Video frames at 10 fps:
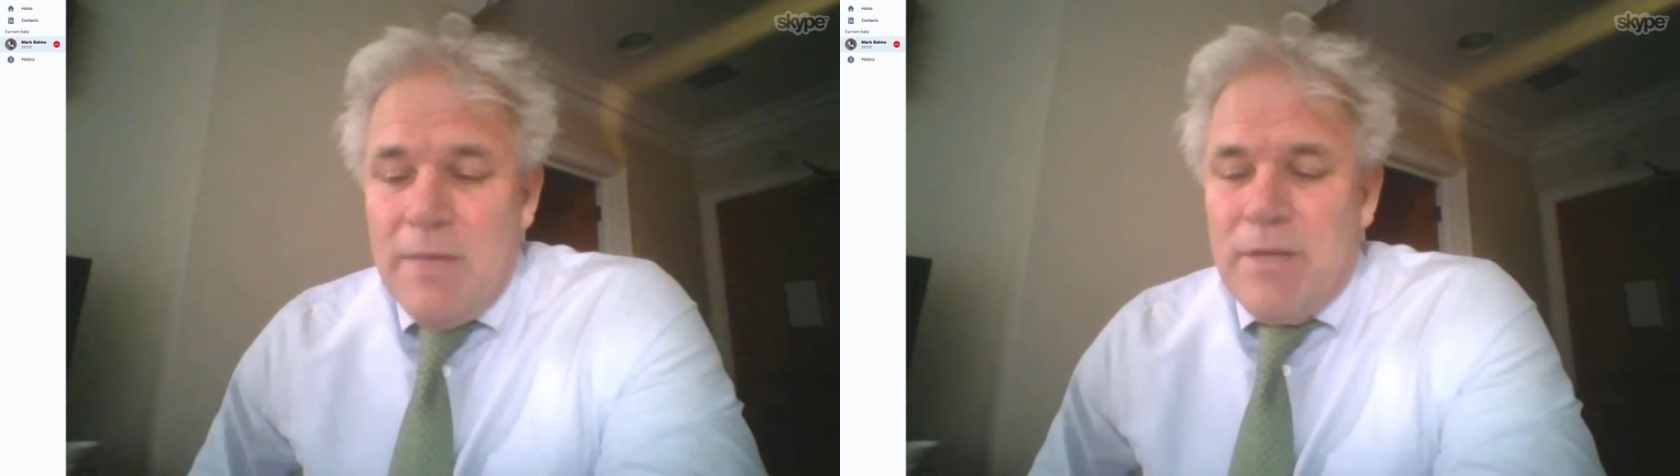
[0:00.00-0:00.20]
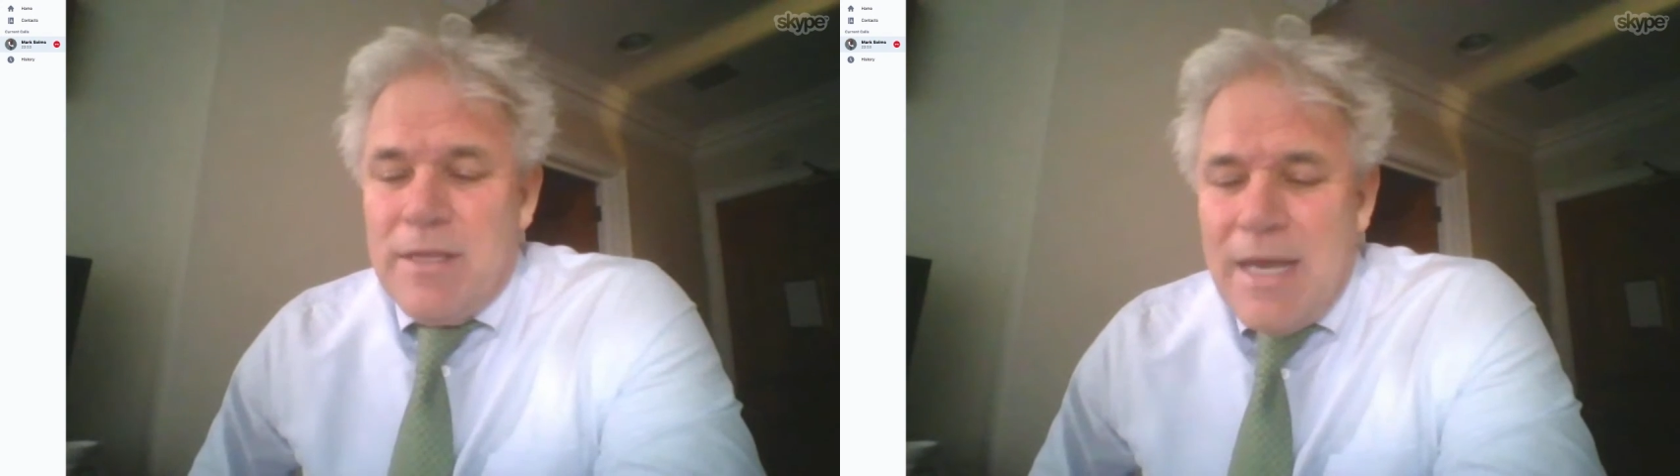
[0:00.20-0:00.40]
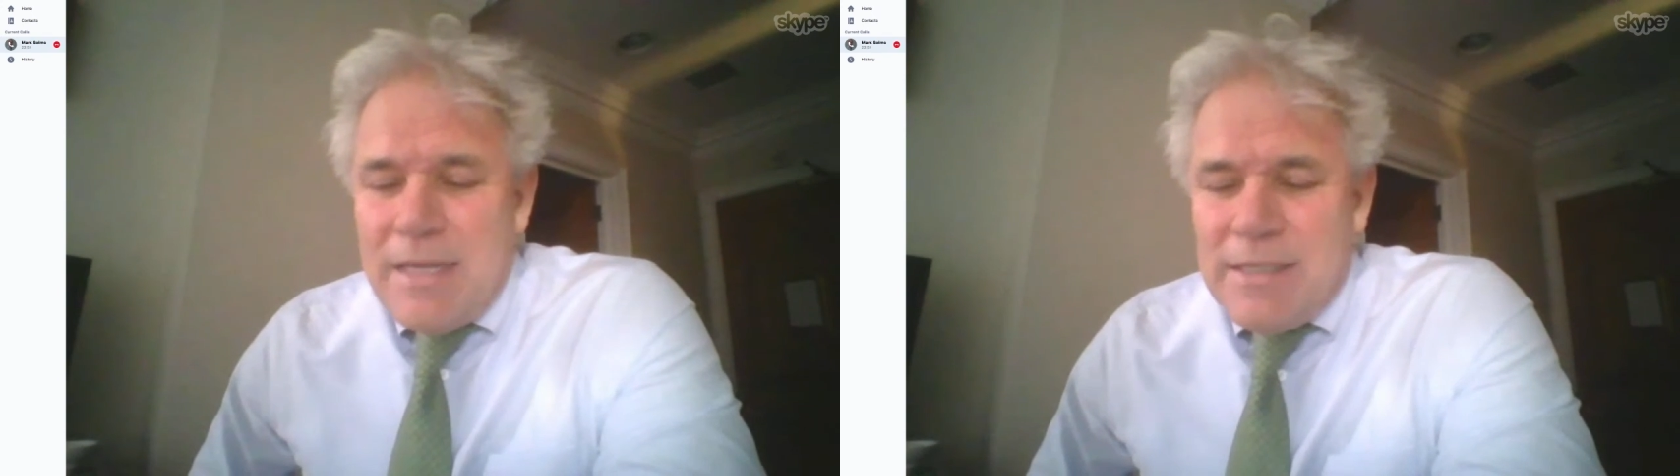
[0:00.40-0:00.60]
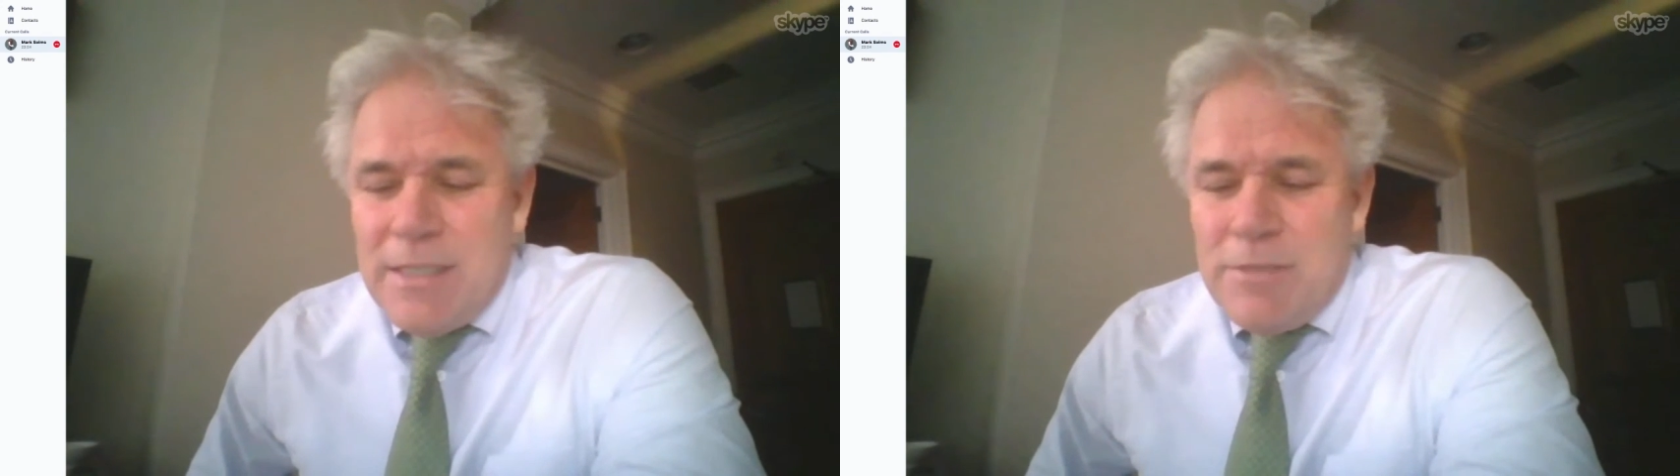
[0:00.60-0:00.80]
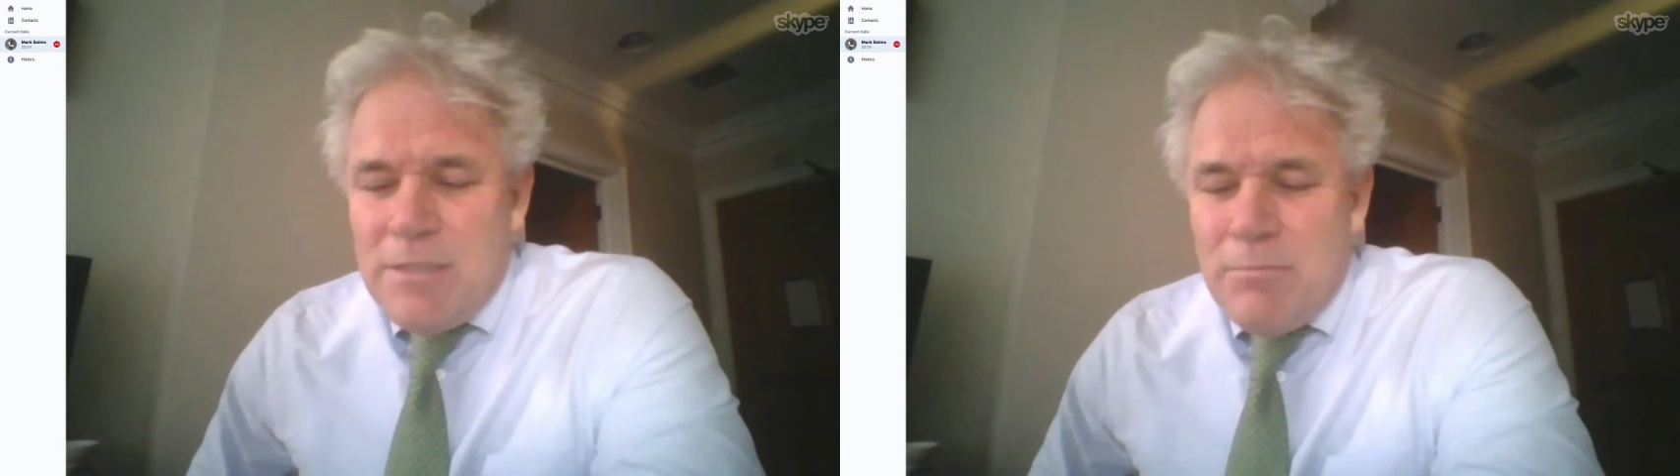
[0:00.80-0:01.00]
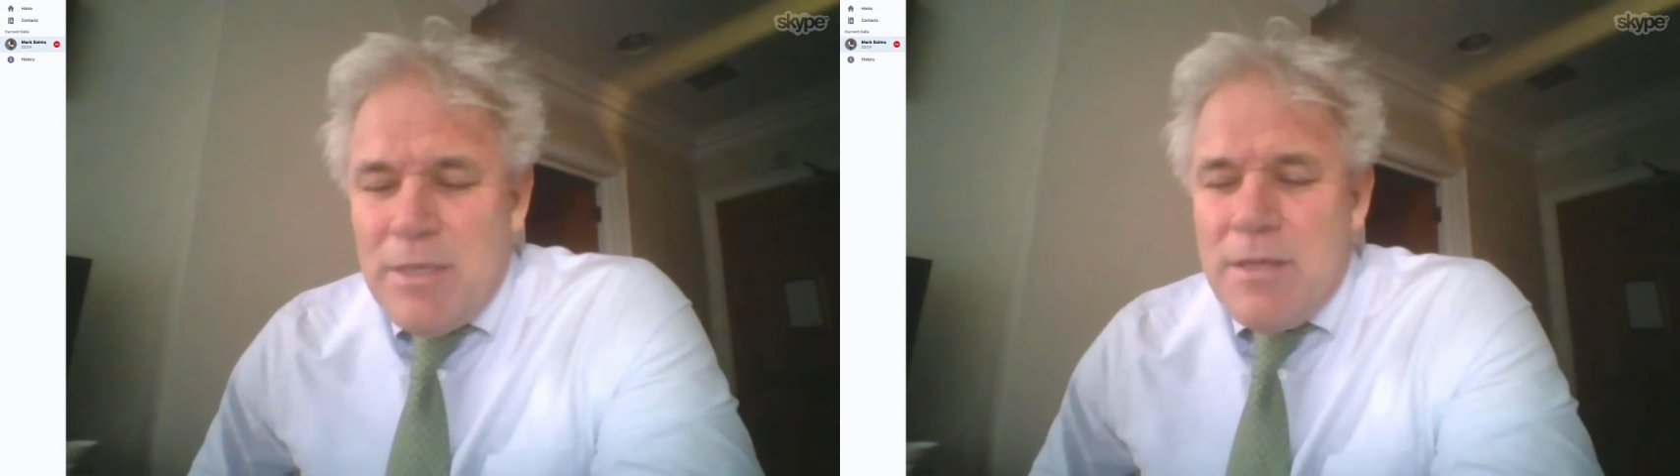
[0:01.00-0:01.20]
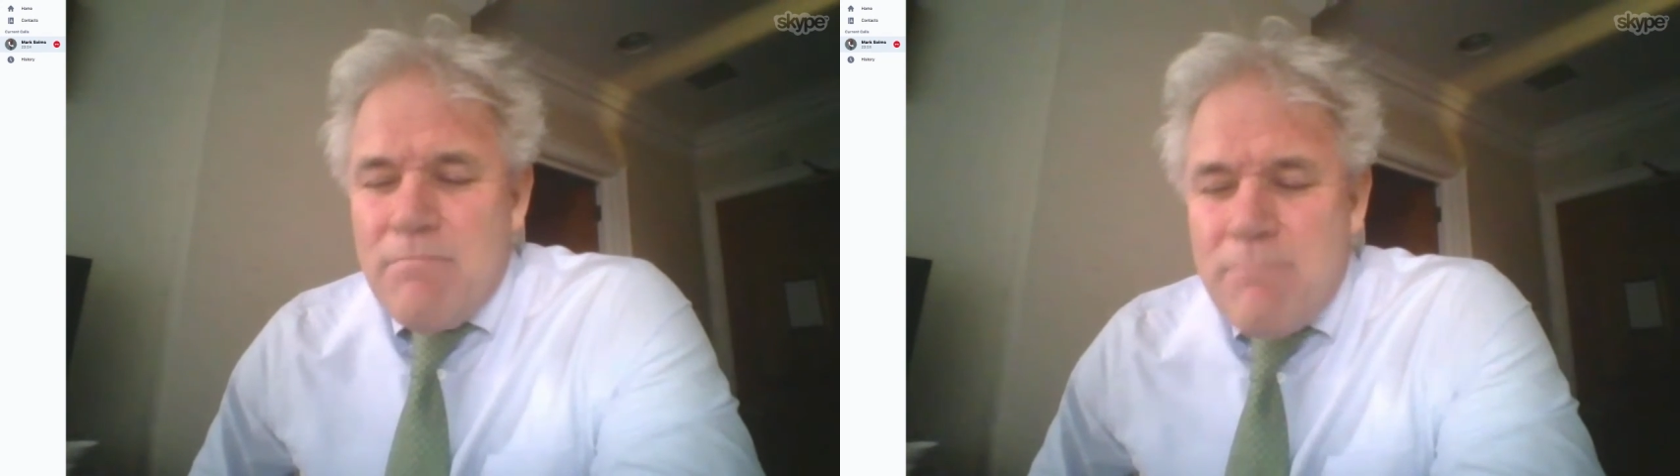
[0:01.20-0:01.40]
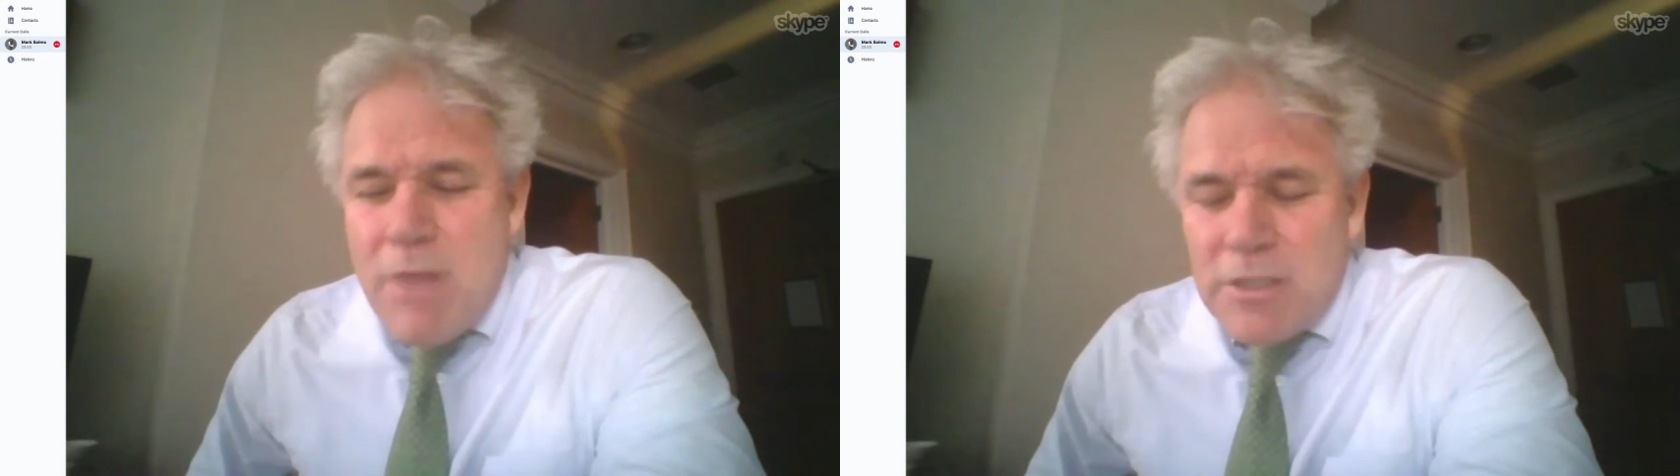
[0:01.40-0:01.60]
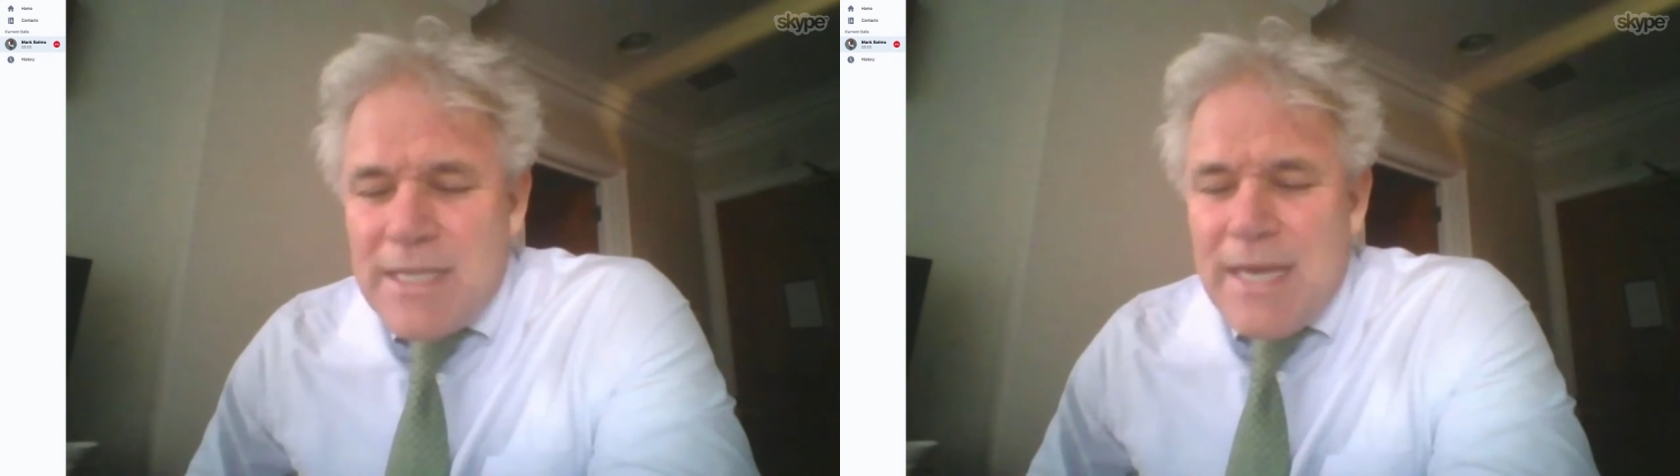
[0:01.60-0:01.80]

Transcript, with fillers: But that seems to be the most